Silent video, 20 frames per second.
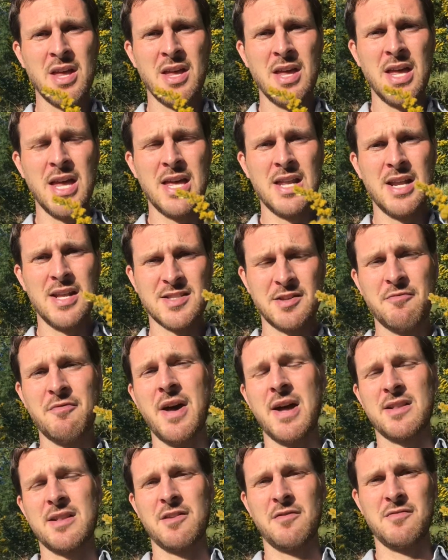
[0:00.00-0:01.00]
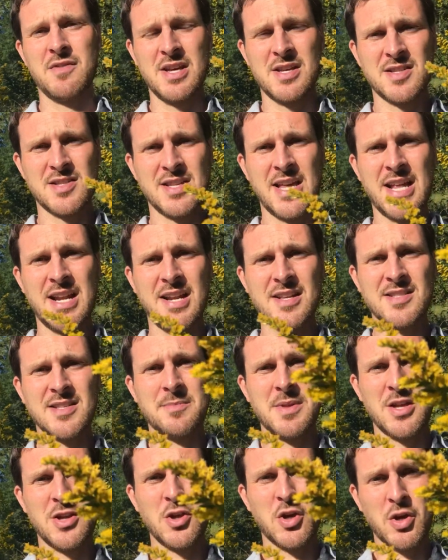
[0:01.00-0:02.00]
in its effectiveness, and it's
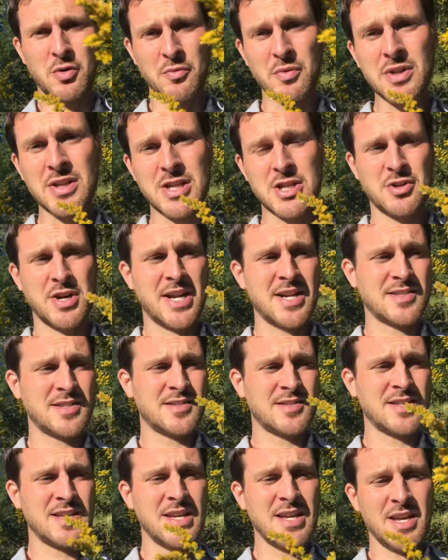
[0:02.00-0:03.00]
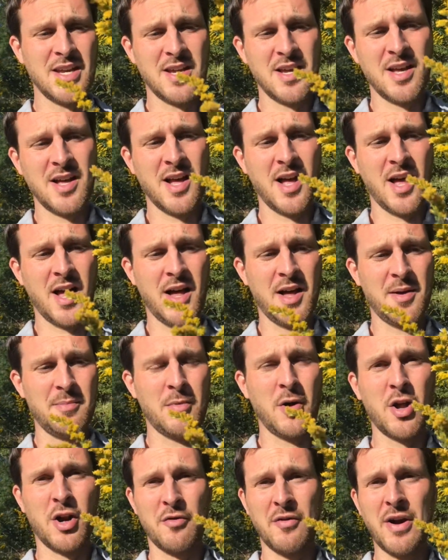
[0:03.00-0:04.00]
something you can really drink as a tea
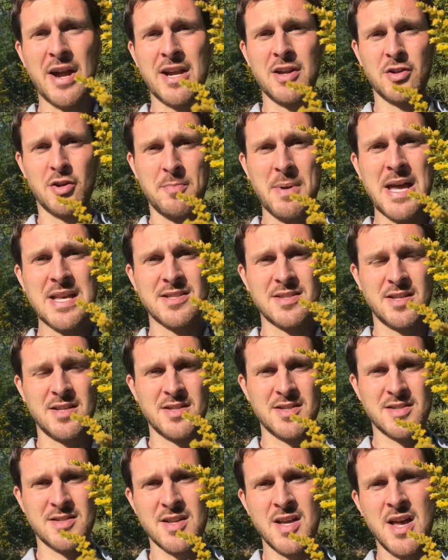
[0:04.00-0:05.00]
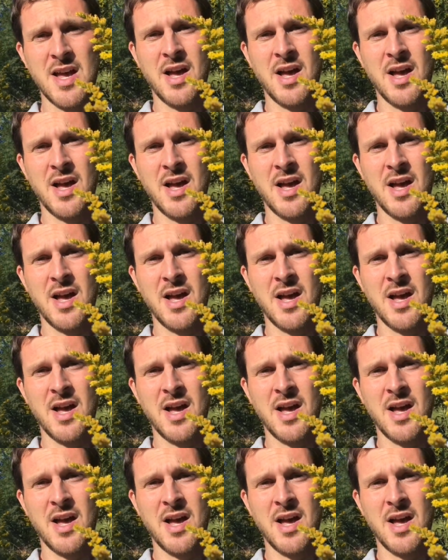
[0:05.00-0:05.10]
on a regular basis,